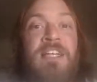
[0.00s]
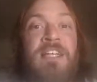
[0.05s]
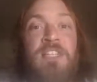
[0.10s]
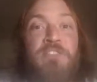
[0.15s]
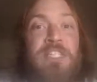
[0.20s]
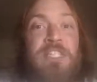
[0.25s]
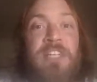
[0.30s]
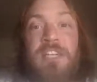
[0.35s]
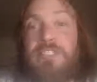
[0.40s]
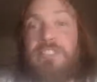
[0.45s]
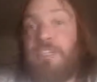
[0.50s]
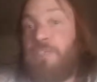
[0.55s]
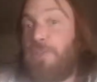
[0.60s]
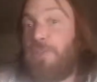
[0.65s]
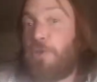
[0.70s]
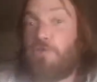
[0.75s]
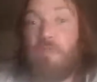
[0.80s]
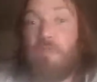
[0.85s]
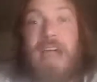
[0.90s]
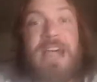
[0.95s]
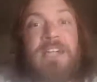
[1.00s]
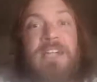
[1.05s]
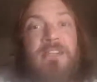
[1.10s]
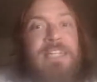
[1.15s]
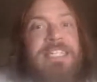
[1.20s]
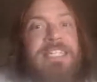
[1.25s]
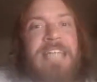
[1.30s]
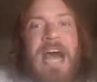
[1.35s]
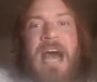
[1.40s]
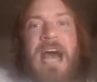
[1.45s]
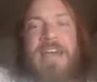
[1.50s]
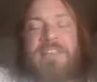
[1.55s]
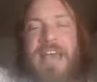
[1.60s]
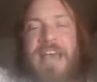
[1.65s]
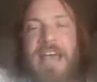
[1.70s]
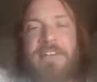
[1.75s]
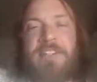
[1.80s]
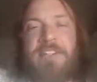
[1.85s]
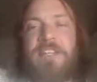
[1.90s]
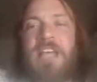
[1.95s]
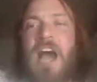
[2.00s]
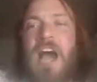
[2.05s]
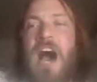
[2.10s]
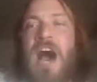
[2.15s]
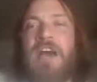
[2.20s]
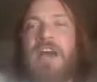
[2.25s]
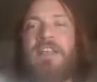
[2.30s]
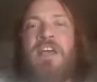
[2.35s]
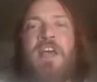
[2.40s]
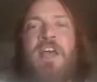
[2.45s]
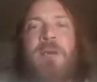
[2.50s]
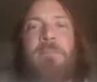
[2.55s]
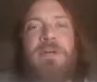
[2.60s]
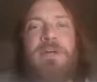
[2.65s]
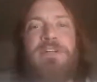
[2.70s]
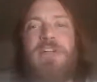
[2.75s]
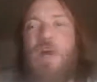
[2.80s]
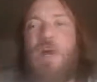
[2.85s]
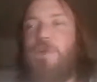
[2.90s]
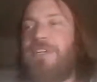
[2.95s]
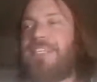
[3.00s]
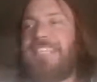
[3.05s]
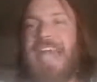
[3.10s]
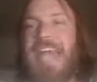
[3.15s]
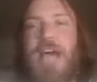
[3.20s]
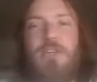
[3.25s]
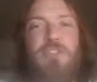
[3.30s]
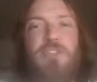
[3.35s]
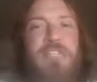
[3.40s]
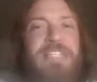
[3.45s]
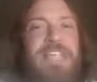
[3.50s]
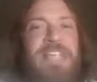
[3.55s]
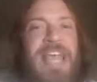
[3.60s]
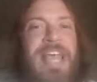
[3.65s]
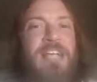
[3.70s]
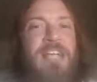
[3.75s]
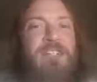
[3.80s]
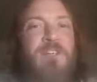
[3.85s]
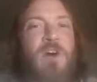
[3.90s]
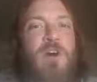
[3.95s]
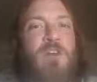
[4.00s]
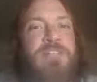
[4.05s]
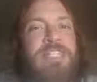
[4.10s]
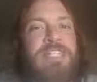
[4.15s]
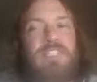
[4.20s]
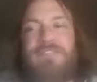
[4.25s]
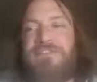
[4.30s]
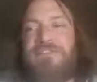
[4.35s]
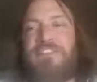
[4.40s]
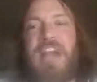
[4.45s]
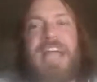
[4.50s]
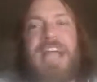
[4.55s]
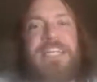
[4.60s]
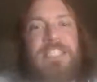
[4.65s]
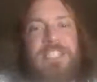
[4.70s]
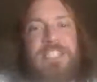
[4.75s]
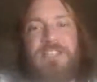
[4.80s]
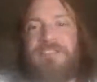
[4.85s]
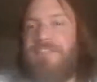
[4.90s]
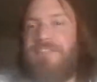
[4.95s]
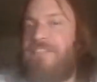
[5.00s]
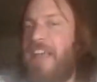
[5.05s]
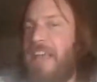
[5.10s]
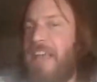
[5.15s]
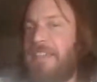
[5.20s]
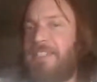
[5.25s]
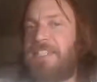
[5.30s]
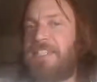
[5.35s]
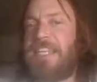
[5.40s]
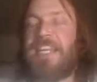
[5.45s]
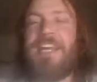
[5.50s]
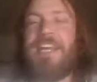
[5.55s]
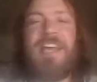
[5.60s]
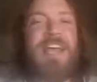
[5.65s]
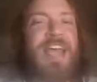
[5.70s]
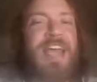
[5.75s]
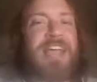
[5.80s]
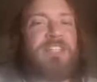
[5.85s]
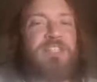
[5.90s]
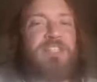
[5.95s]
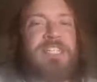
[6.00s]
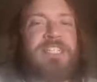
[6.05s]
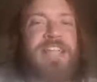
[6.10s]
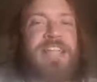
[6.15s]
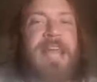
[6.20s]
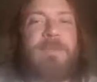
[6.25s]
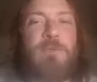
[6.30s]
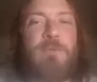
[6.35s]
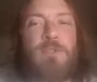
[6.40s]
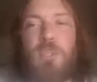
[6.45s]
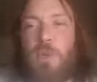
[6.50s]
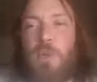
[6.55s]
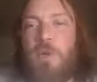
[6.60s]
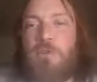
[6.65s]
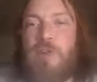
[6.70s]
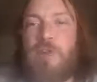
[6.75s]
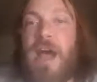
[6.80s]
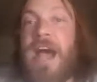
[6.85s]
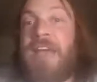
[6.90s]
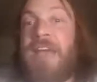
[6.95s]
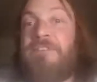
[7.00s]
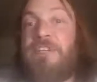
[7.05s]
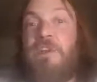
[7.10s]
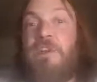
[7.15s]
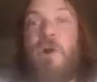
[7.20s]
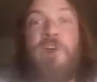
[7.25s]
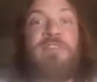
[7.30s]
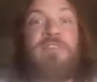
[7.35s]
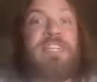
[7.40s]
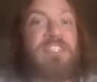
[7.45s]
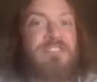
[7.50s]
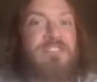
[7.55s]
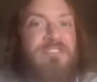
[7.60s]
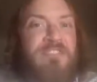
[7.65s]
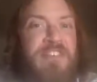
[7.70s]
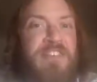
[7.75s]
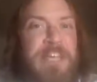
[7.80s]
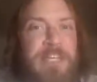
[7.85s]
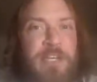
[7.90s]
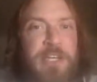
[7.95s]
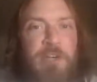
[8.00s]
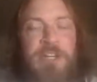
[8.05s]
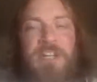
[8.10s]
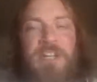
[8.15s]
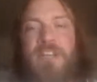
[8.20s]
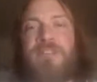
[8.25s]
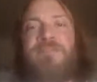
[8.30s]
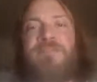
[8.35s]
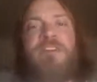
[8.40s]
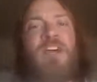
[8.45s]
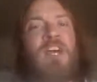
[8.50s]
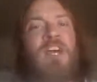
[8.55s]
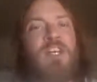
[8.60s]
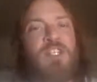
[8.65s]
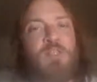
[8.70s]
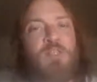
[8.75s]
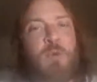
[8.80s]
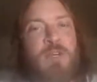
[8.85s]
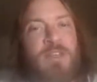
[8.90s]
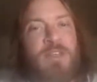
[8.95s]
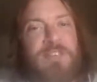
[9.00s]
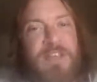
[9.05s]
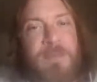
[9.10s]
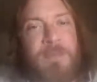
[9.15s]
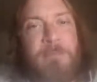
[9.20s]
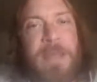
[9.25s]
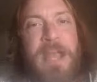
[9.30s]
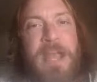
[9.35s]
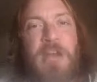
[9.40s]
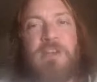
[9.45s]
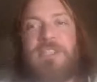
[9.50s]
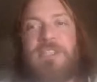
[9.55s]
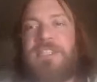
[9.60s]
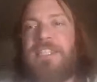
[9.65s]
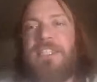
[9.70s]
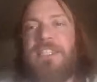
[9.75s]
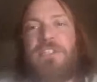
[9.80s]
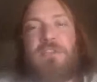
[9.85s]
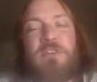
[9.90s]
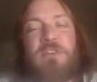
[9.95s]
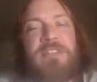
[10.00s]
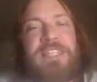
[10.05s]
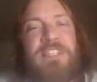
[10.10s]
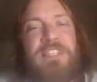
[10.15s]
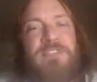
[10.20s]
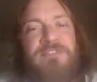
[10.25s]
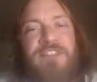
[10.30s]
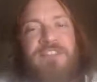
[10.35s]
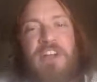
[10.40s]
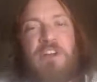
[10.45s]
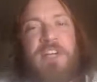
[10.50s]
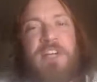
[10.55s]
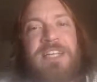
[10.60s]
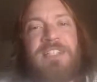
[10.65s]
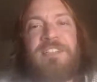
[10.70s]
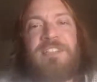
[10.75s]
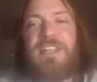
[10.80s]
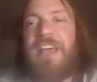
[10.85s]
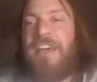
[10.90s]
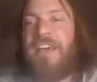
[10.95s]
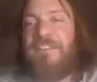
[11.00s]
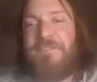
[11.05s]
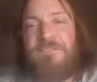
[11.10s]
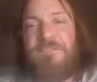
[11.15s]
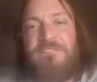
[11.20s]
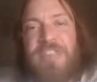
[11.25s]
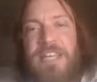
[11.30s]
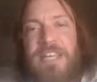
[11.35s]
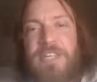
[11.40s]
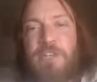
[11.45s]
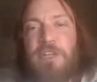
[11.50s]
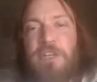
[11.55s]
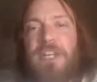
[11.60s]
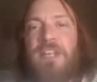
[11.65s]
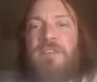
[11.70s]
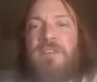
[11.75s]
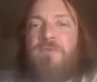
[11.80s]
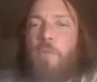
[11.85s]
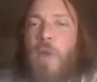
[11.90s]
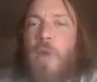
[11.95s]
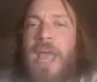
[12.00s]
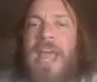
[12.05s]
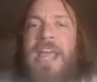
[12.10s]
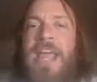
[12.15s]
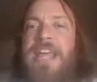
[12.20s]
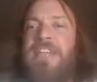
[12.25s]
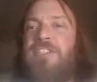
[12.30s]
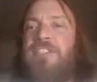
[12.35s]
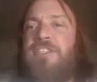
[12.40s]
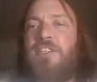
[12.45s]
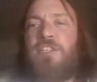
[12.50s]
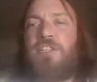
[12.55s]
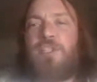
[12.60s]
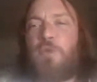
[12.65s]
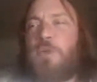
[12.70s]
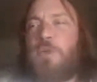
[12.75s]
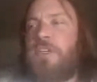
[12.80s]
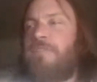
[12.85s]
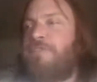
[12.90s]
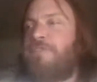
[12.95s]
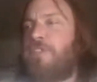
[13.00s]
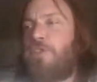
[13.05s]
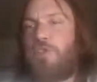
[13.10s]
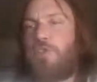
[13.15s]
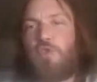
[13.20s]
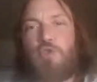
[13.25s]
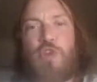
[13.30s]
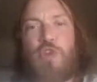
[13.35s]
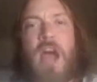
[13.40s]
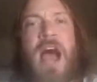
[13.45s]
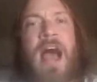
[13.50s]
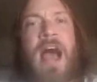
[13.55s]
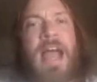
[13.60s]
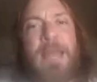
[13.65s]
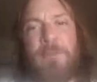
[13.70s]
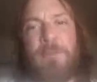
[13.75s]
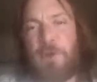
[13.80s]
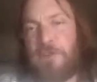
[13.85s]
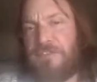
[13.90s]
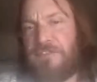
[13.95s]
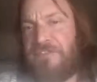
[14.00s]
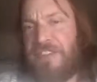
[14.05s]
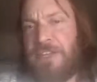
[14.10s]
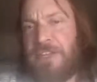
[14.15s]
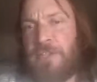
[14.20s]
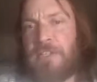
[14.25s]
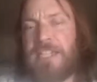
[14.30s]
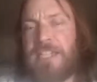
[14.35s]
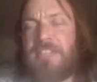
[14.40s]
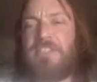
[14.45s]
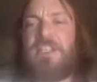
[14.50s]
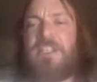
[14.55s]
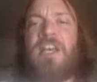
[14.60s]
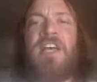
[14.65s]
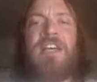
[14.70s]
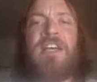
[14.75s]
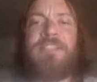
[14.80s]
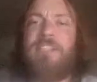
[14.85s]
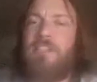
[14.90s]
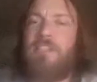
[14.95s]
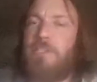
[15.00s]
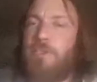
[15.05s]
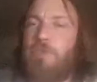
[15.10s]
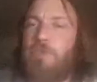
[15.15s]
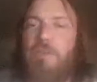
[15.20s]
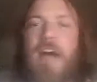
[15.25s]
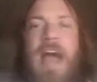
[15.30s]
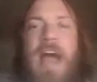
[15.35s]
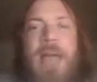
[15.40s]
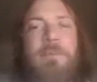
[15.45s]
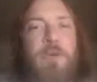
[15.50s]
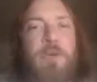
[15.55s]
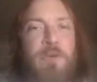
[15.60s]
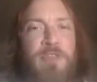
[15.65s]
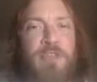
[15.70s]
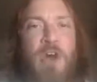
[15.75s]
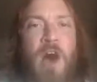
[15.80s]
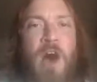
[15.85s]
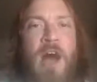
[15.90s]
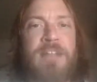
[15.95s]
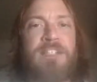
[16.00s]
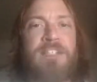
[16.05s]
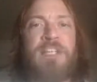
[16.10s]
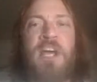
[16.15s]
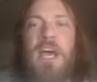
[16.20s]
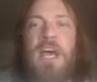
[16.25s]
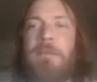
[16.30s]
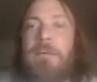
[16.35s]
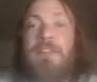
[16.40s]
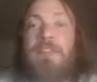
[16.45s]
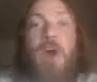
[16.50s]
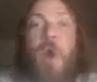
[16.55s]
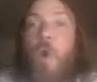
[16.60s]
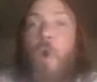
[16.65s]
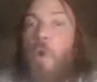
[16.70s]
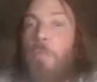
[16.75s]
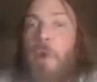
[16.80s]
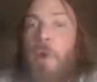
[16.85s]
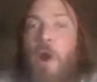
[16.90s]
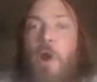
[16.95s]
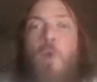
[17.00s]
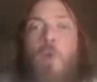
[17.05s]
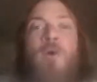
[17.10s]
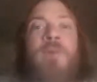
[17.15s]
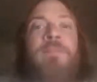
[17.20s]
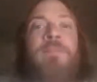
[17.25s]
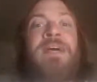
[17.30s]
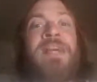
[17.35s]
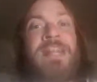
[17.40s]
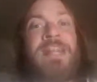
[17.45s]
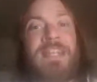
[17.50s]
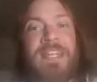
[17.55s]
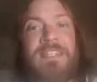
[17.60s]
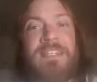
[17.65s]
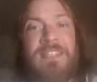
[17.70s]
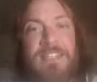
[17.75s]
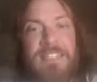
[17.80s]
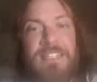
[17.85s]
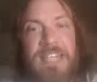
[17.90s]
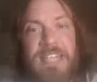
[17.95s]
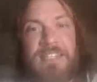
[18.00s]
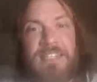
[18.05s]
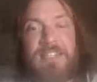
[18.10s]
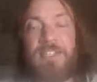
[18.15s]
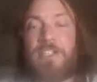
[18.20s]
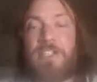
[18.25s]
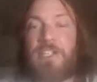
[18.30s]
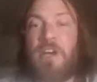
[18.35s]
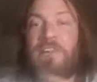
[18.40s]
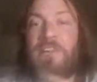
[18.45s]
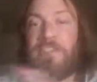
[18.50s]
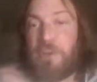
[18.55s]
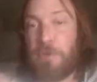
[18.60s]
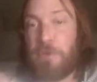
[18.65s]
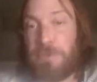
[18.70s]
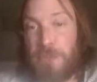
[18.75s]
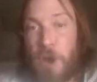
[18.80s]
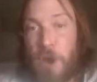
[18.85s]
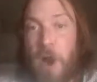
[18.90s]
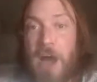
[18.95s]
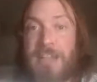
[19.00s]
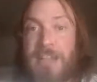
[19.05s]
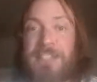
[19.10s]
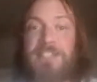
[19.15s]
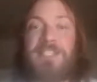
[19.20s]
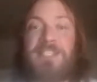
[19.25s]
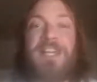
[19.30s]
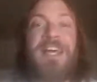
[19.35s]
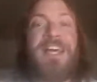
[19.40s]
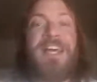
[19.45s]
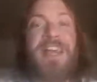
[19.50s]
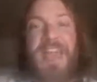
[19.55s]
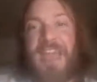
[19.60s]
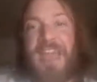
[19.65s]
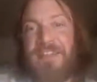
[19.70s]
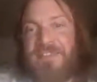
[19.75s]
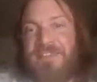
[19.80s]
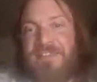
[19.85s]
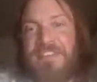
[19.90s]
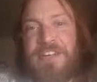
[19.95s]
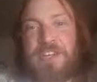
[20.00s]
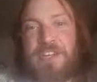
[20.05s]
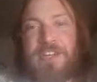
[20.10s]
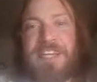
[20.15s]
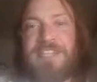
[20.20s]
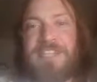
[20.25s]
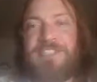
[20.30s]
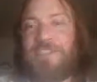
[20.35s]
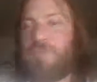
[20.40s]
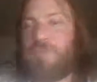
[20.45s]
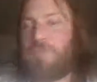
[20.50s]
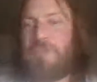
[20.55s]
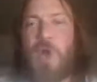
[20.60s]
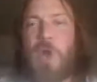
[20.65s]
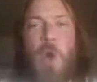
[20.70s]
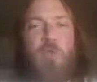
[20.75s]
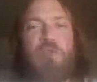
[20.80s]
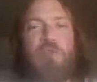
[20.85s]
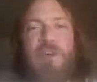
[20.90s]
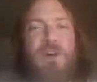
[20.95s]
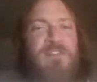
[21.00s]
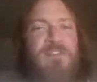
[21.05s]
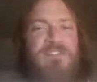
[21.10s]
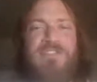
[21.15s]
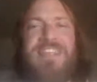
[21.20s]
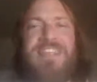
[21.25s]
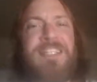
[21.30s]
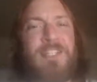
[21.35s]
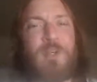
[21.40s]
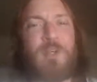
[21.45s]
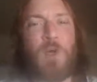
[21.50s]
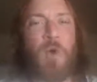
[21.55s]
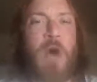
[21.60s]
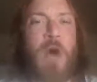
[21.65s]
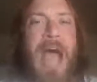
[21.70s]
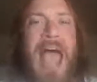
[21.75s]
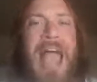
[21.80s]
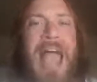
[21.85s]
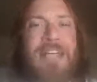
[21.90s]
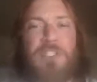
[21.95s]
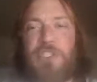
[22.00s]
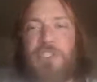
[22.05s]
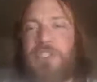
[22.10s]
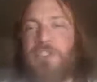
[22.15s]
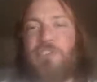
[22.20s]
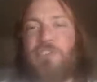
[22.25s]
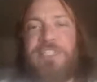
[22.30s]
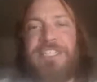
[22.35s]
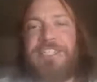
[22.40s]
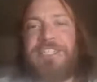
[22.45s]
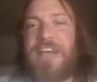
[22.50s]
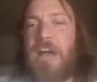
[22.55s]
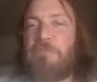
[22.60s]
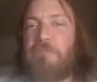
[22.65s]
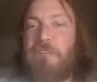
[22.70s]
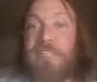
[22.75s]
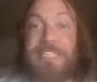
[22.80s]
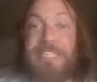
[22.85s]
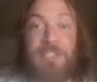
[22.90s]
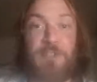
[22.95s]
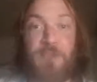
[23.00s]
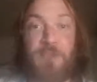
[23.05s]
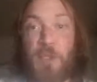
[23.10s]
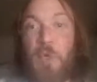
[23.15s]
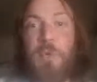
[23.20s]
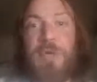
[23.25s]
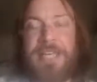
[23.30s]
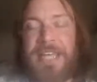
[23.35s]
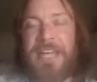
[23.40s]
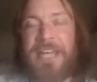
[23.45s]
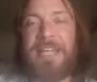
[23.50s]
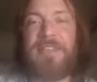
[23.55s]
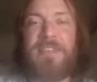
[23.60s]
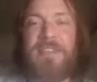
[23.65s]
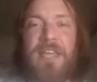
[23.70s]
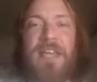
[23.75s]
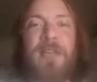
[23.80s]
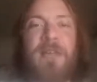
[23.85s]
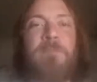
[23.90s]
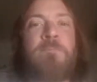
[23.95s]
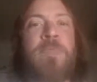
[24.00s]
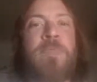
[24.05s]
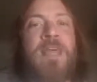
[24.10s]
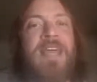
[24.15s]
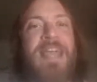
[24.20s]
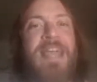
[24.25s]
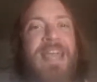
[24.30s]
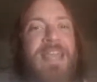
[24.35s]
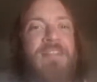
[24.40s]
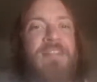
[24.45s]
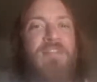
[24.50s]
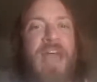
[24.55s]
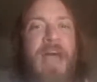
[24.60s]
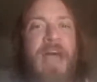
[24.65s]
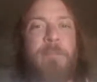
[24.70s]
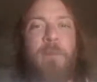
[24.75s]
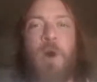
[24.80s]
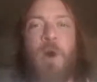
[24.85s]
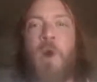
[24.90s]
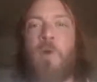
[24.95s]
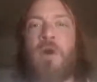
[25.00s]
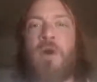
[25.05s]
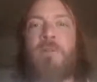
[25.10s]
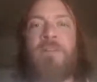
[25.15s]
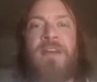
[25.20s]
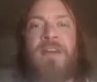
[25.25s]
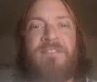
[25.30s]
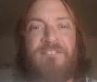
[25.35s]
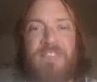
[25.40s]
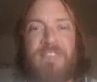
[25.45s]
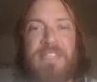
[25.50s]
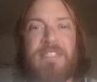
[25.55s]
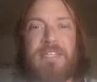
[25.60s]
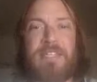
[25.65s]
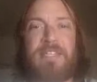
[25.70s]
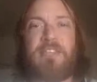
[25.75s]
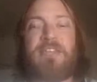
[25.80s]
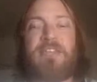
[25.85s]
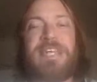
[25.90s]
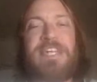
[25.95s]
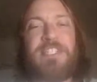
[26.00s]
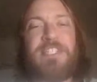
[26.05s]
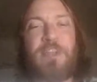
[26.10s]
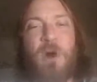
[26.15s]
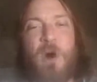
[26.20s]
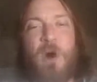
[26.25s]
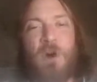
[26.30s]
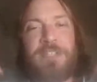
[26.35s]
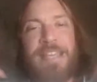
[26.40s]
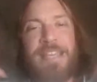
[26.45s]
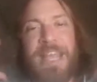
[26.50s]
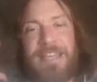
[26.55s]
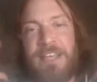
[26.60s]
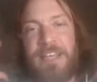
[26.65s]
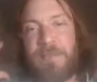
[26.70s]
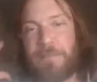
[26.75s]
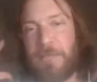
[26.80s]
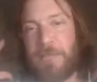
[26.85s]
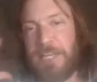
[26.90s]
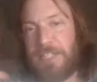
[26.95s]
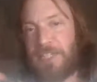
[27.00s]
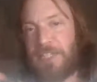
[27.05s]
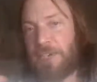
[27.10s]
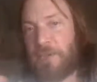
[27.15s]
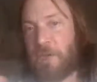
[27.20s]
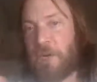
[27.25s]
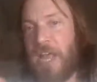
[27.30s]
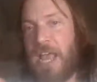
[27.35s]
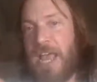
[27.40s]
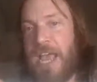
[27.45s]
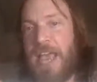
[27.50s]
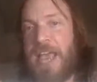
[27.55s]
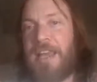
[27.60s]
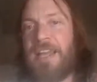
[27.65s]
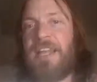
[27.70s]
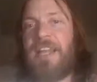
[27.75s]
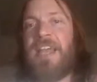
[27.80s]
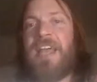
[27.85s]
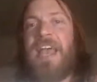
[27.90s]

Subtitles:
She doesn't directly tie that to God, but notice how she takes all these flights of fancy and she's able to arrive at all these figurative sort of comparisons or these various figurative ways to sort of describe her feelings, to describe her thoughts. But the whole poem consists of her thoughts and feelings. There's no real physical action. She's not really doing anything in that poem physically. It's all taking place in her head.